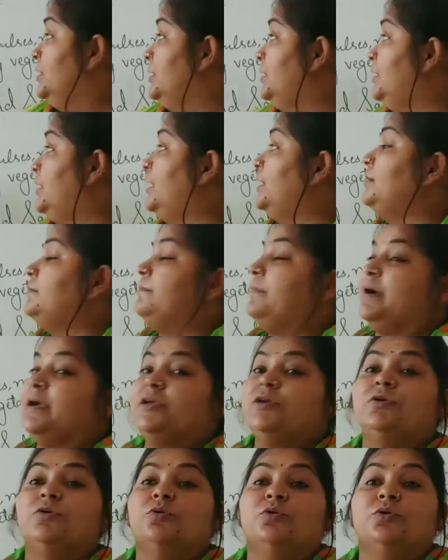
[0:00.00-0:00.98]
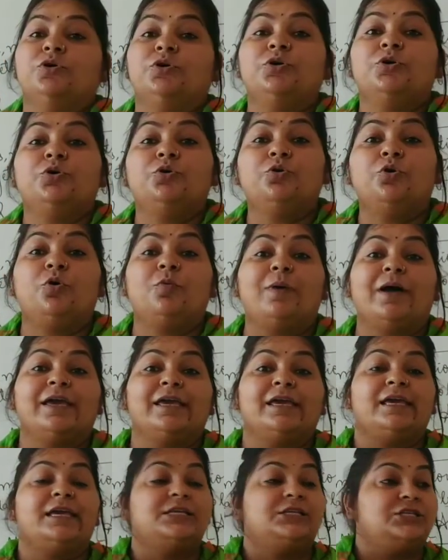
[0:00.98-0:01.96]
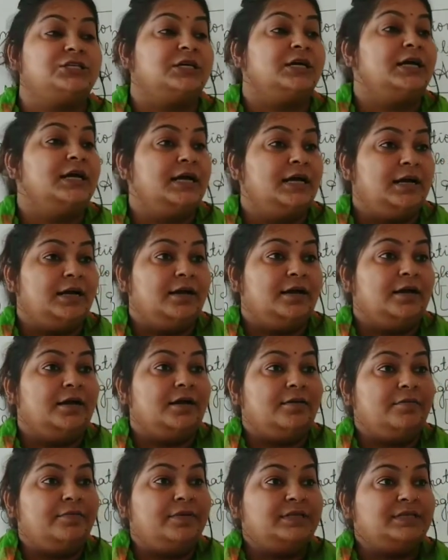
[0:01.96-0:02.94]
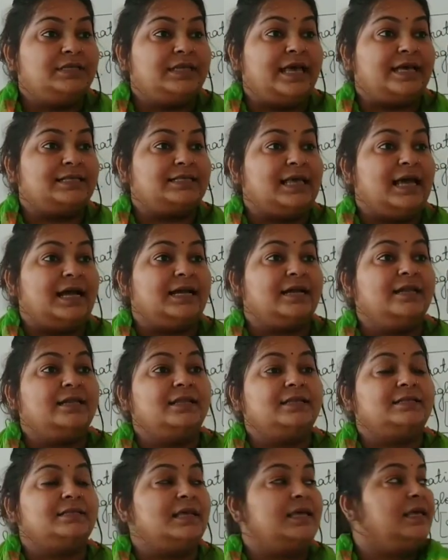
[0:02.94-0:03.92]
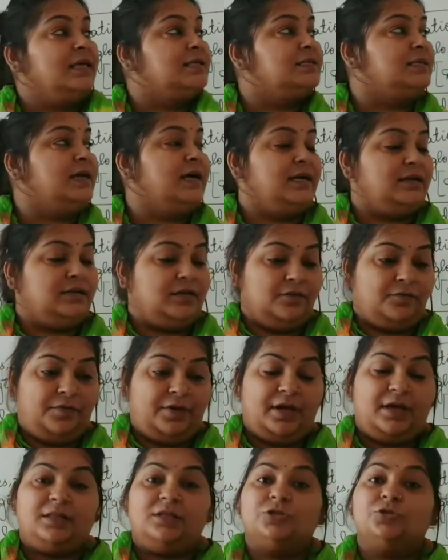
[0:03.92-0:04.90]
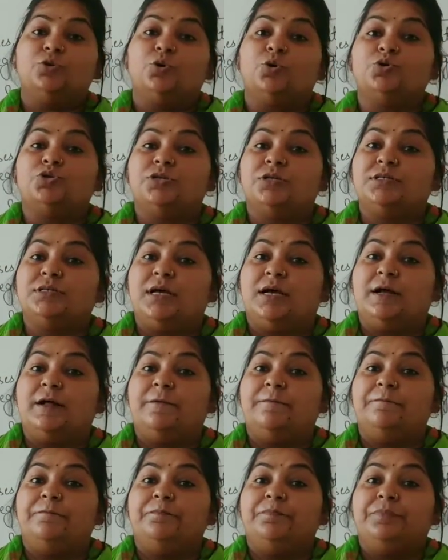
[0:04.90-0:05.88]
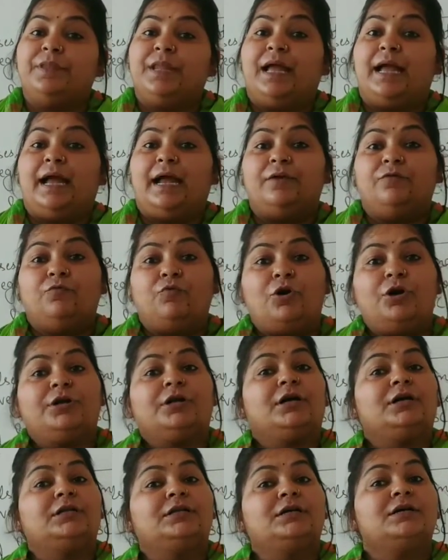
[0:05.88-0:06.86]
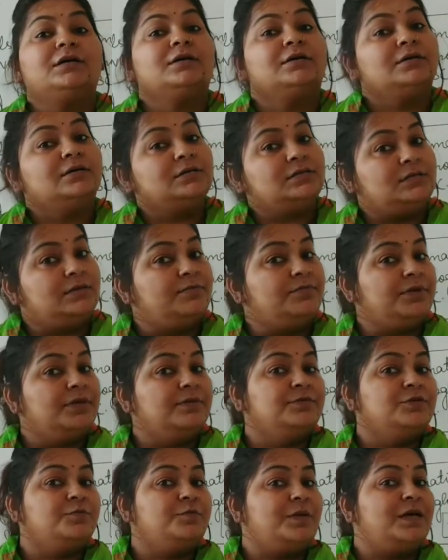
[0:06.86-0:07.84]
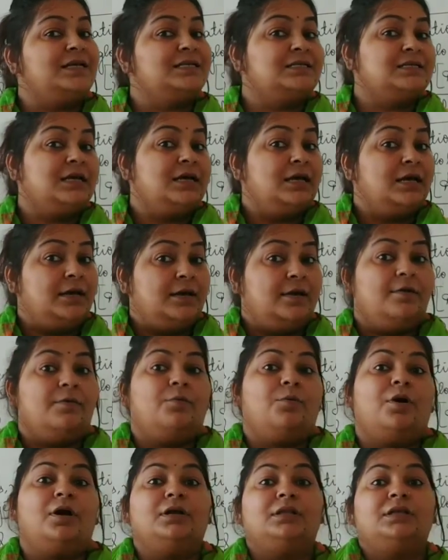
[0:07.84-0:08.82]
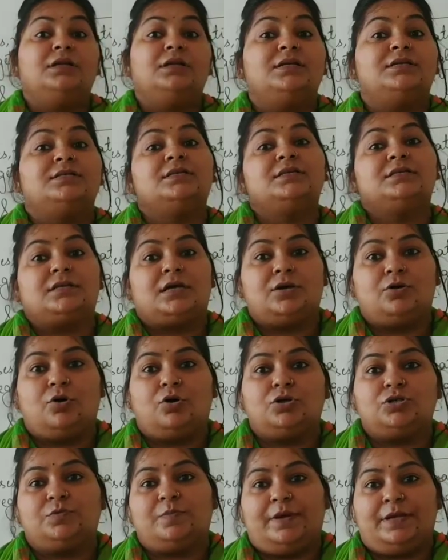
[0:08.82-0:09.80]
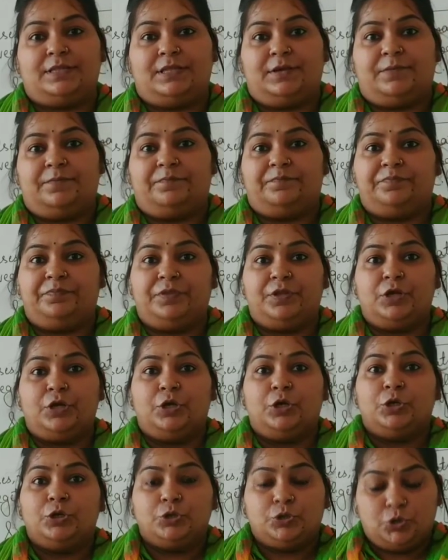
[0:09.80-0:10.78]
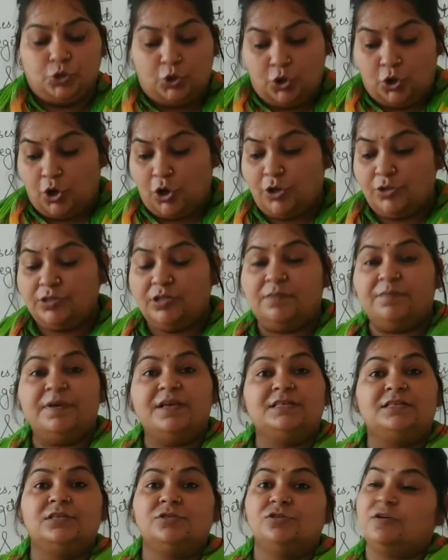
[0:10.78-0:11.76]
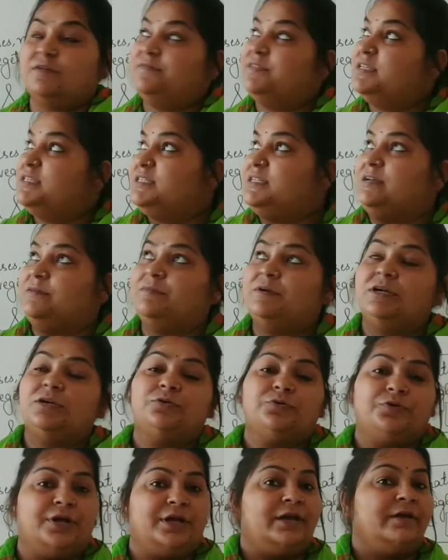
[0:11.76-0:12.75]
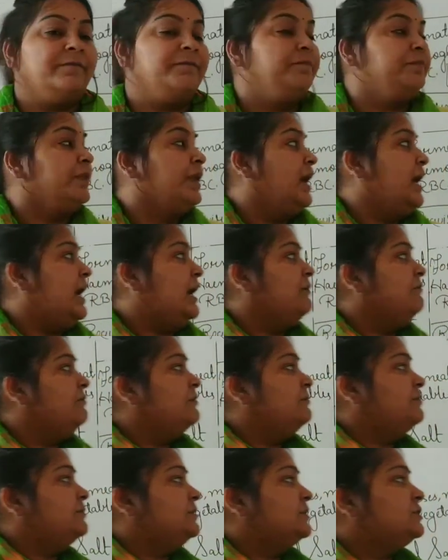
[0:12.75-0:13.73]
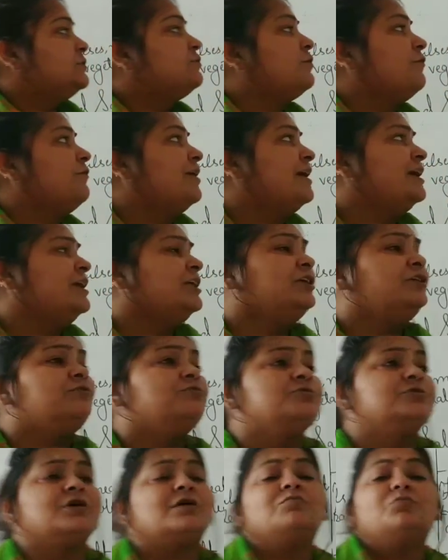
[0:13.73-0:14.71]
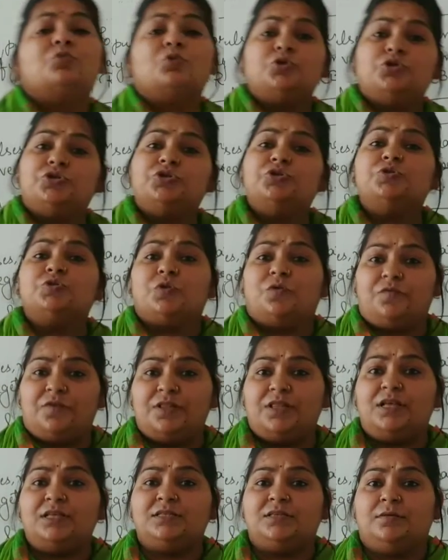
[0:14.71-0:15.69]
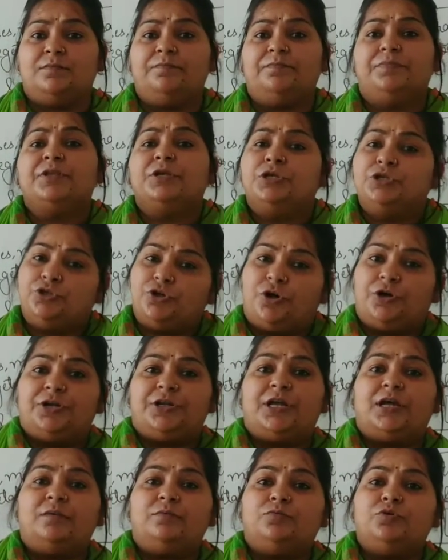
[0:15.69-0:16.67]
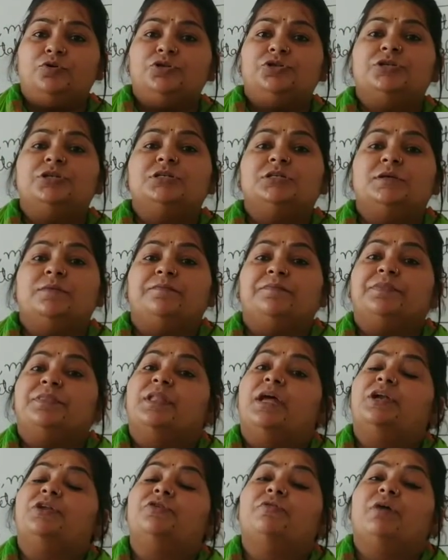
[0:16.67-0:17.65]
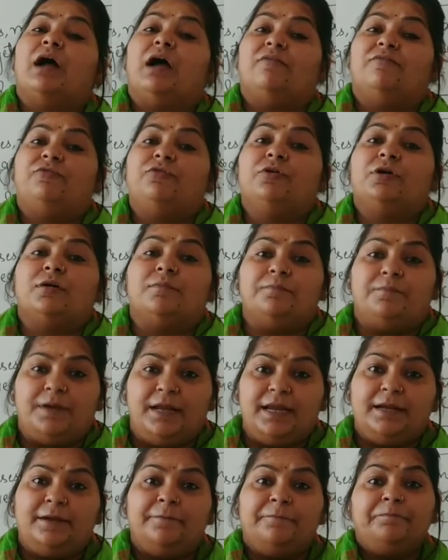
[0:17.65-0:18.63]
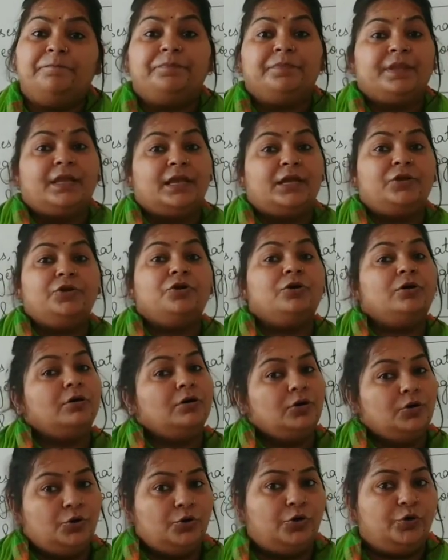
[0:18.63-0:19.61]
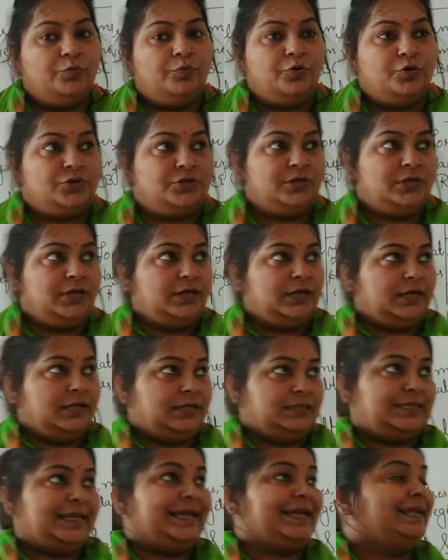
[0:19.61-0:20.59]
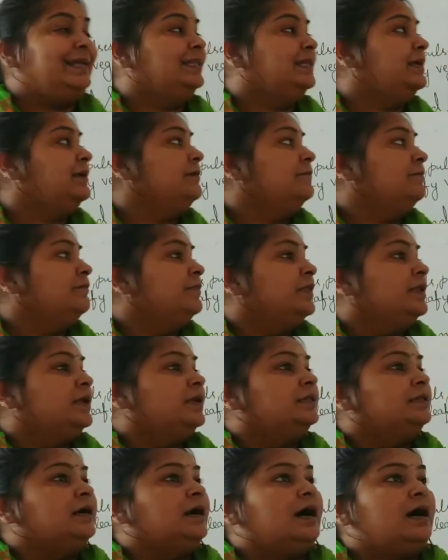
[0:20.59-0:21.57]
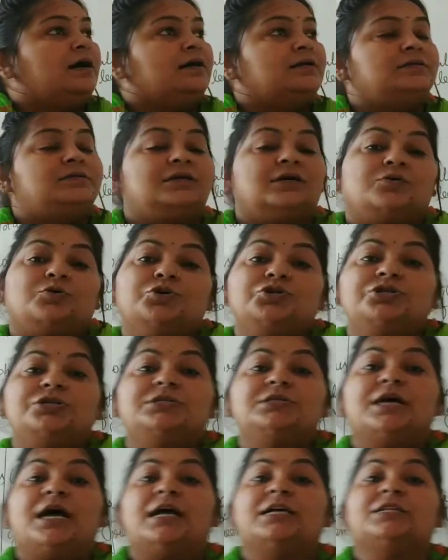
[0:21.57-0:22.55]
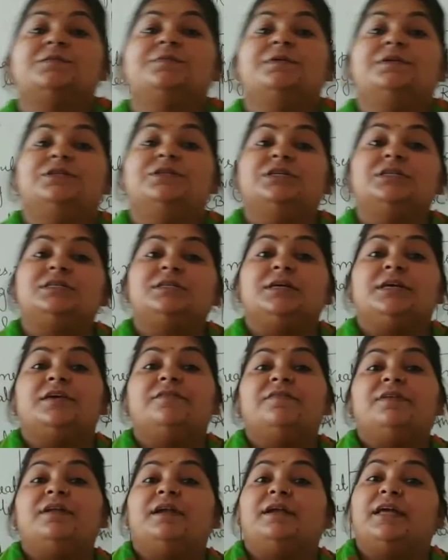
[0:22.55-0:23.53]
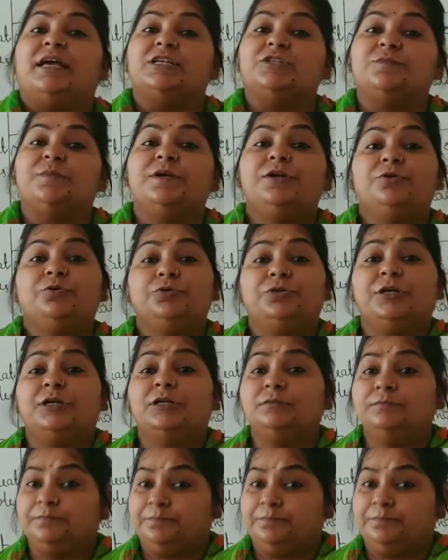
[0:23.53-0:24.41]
learned by you. You know by each, means exactly the thing is that where the sources are and what are the symptoms plus what diseases are caused by them. So on the basis of this table today, I will be just providing you some questions over this short type questions that you have to complete in your notebooks. Secondly, the questions has been just given attachment to the